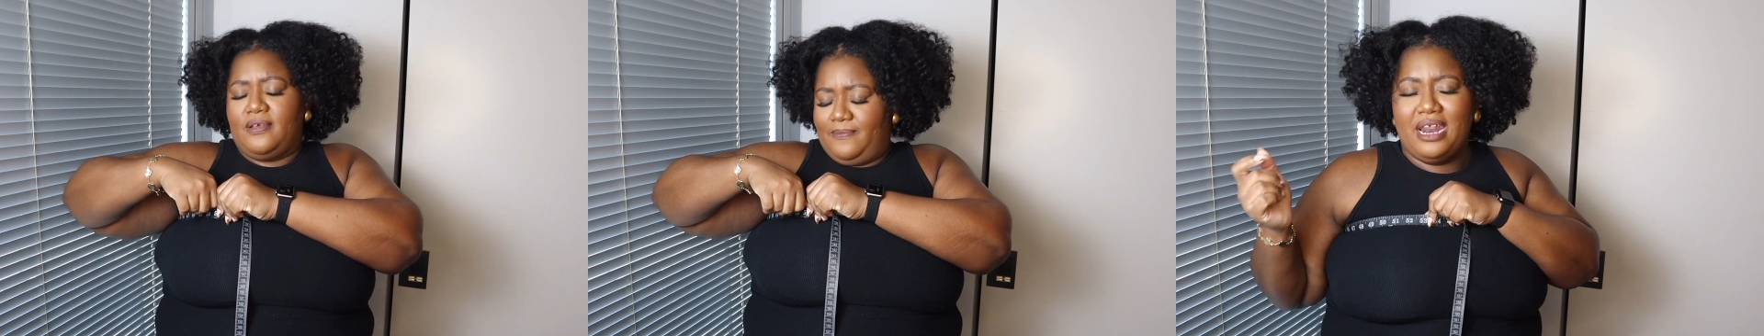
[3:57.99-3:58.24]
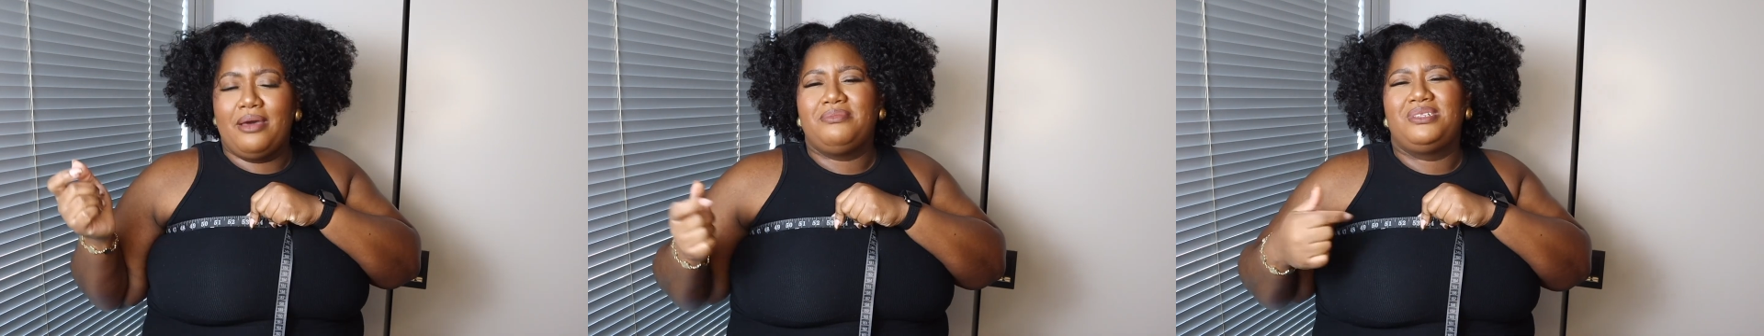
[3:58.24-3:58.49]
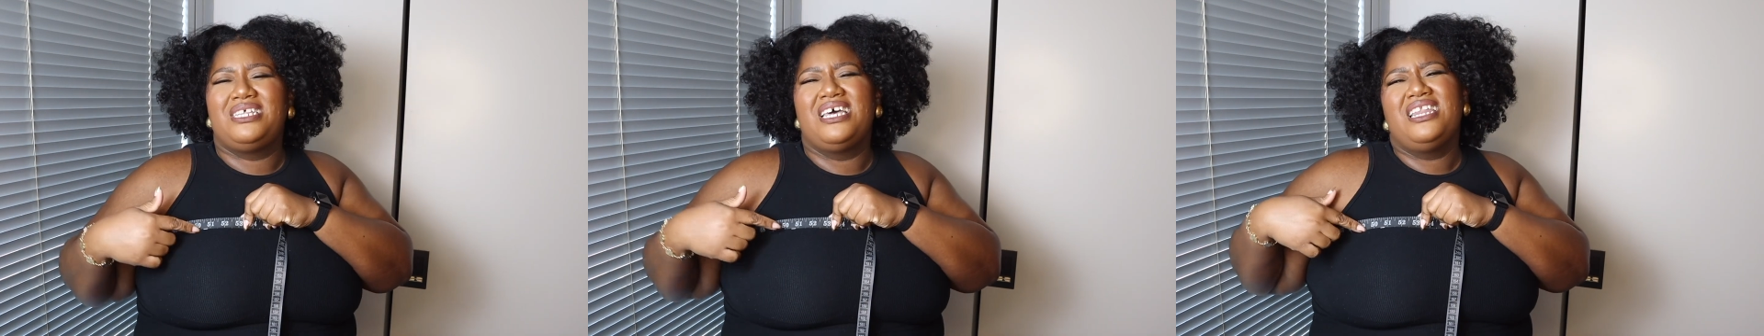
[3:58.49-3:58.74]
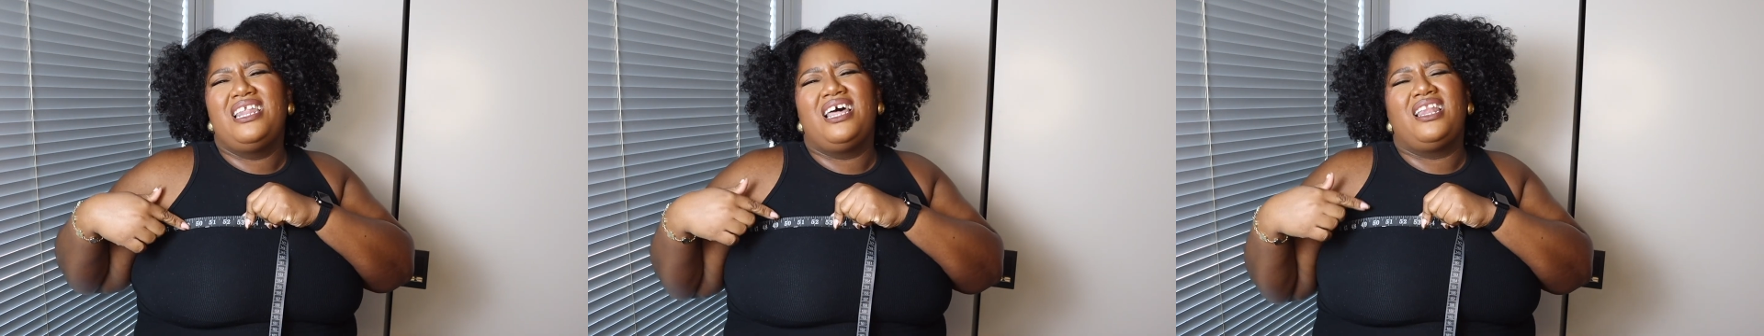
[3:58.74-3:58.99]
And I'm
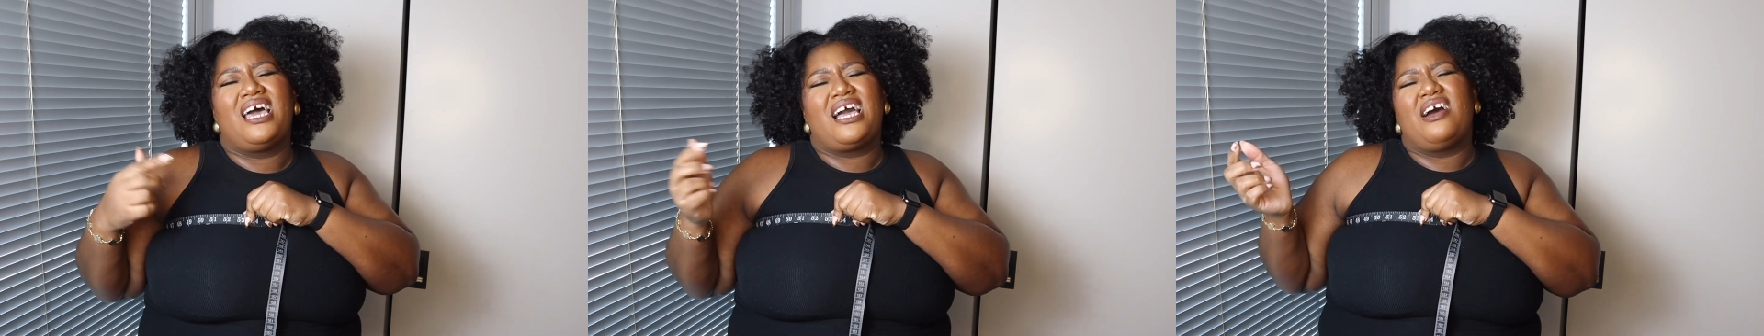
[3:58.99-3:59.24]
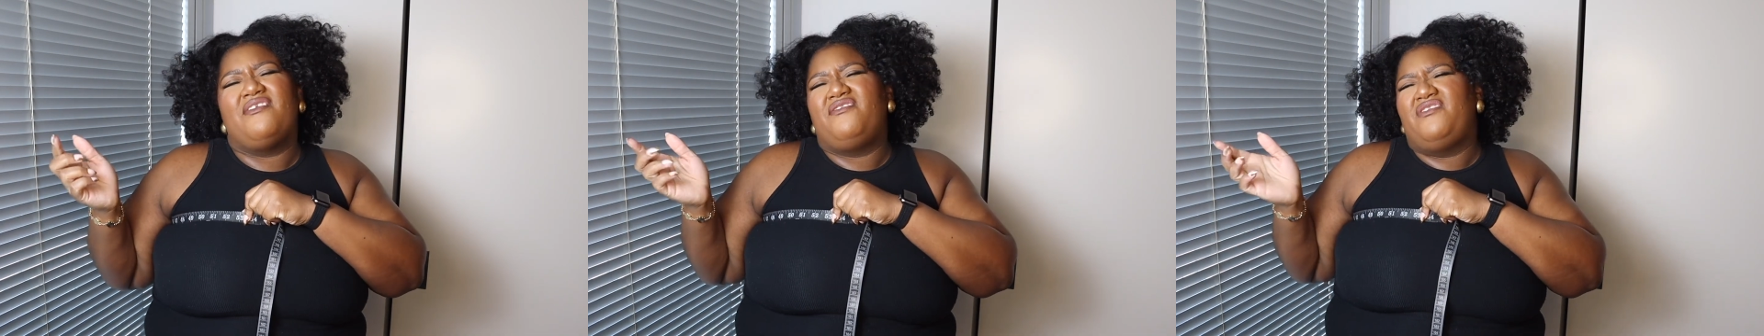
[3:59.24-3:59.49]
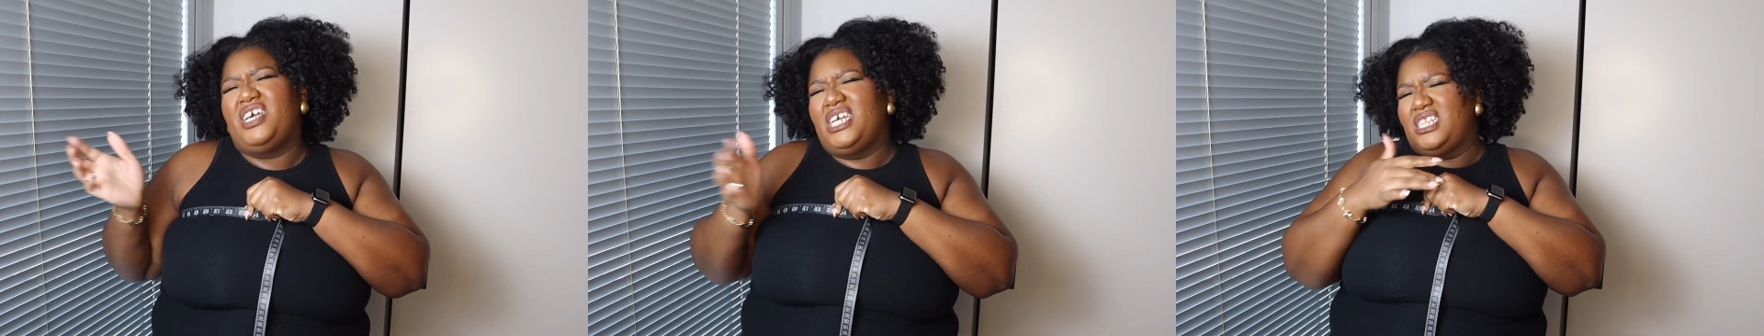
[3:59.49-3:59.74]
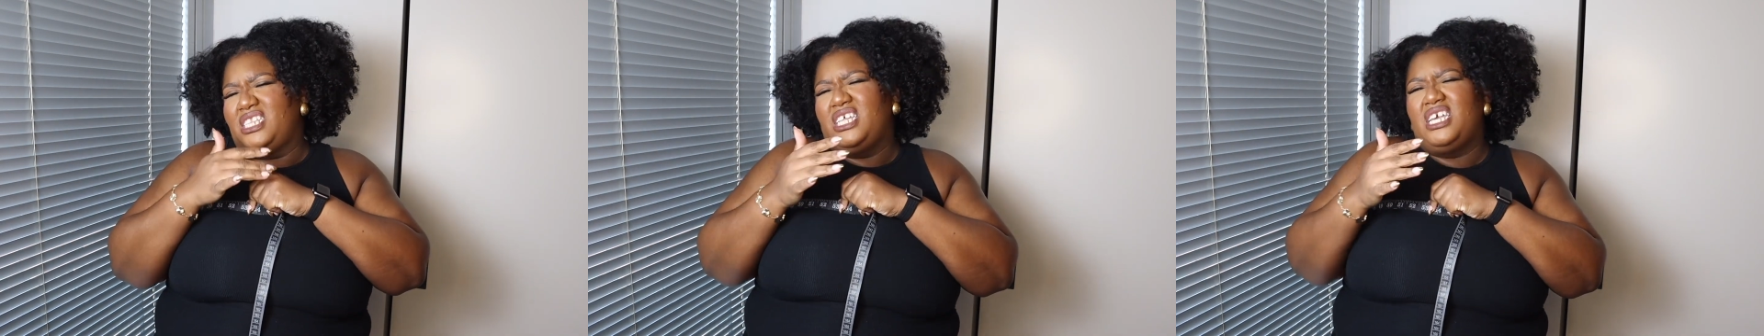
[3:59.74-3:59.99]
sitting at like a
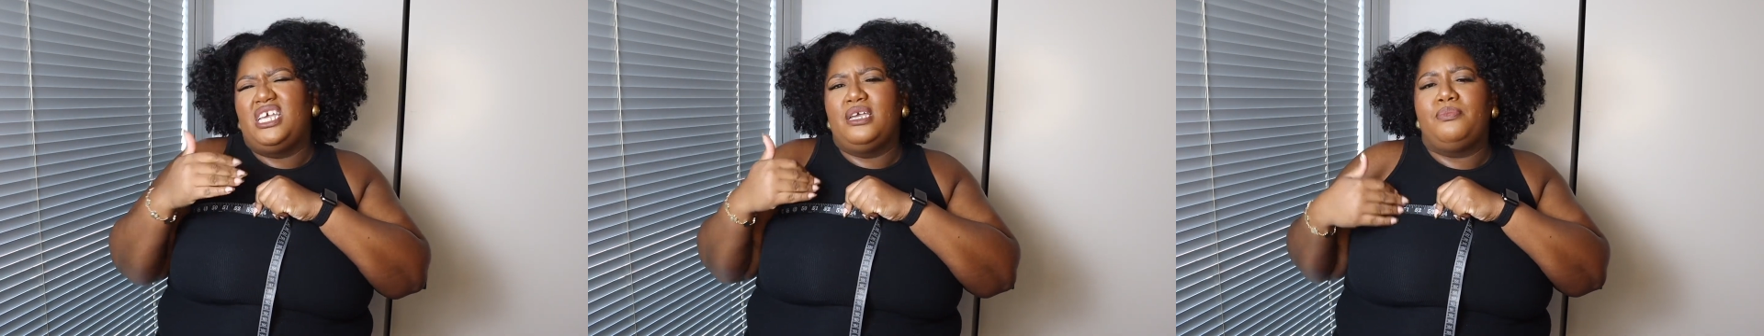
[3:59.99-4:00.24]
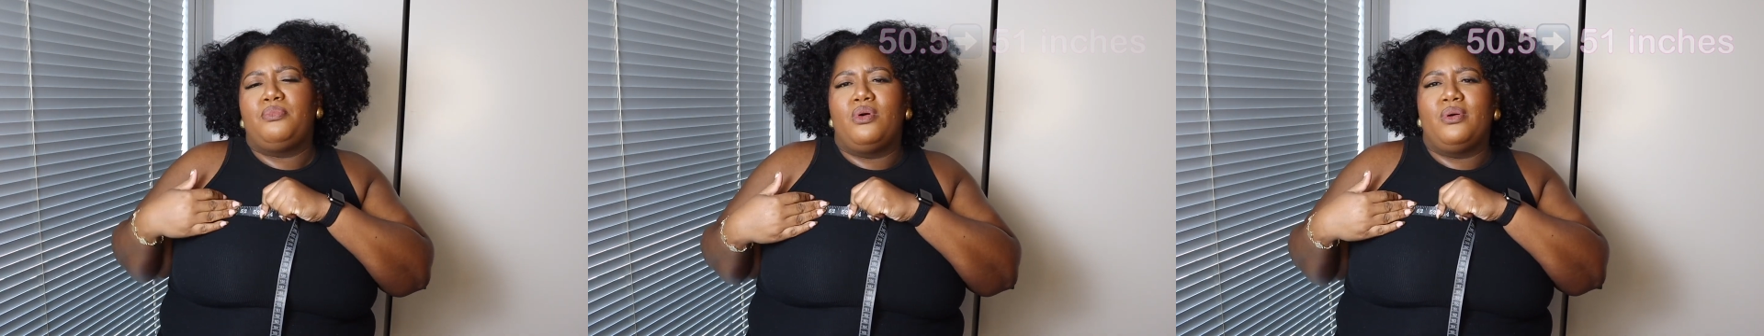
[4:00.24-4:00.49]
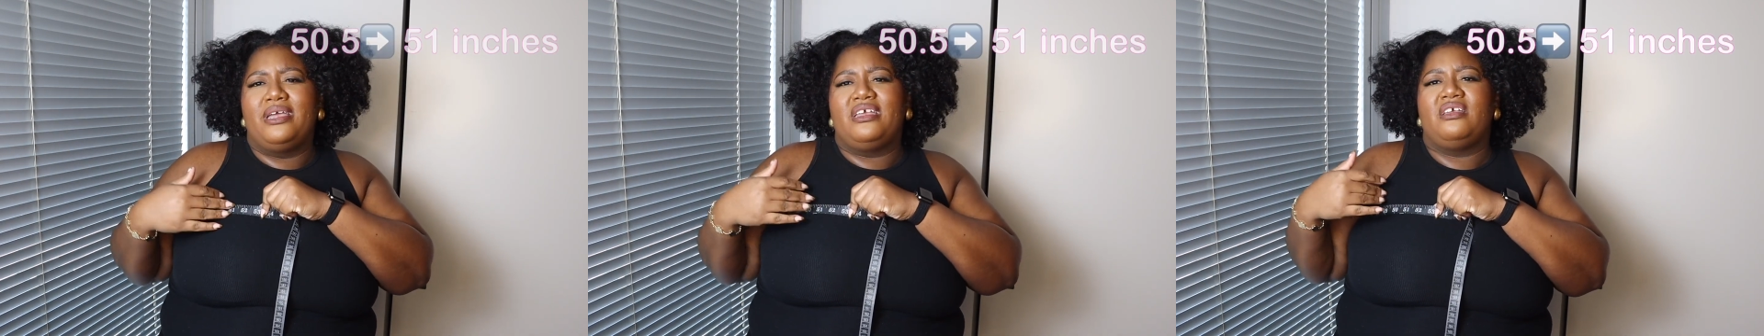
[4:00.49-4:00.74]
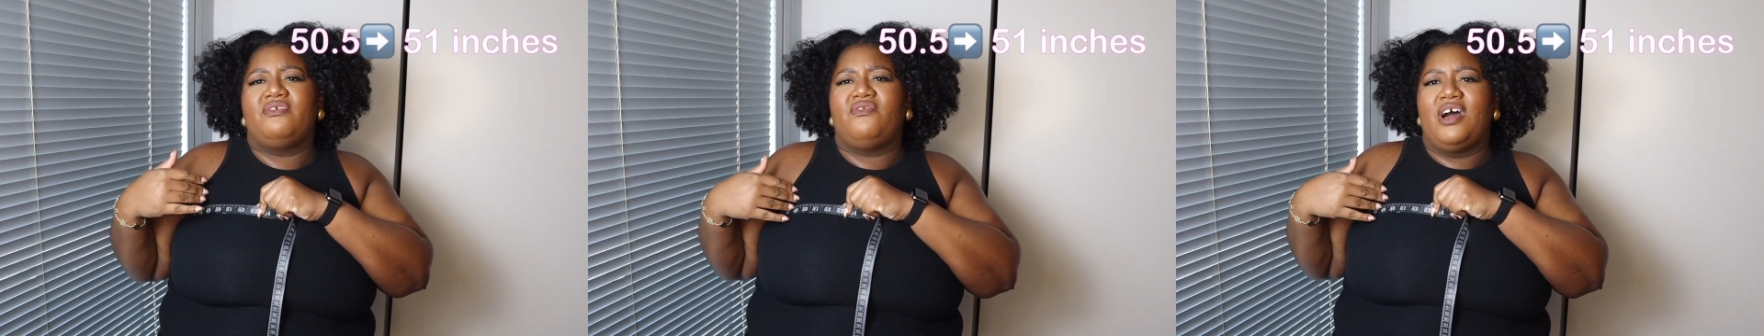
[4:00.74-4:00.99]
50.5.